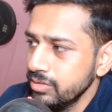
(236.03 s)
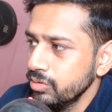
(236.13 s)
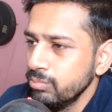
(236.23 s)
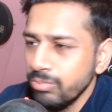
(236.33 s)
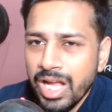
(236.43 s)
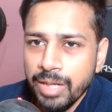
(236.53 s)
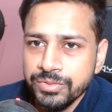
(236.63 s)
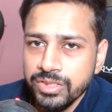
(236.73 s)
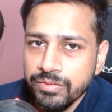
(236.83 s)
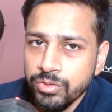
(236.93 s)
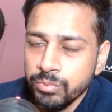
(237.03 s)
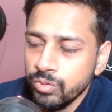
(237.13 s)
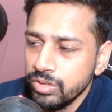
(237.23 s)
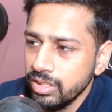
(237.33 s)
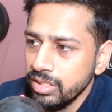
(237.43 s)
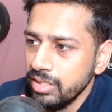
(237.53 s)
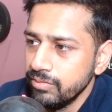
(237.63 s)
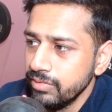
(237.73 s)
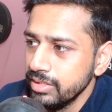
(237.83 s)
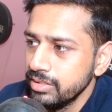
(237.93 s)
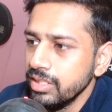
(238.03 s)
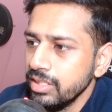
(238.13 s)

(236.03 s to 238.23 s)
So apps give you more leverage.